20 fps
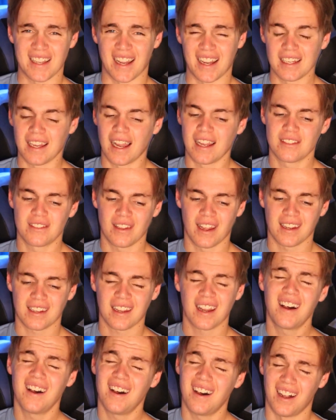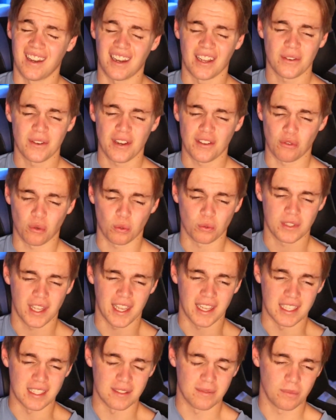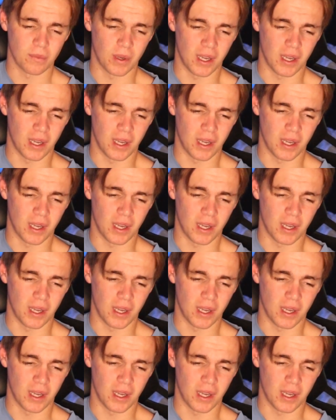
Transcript: I, I, I can't, I don't have all day.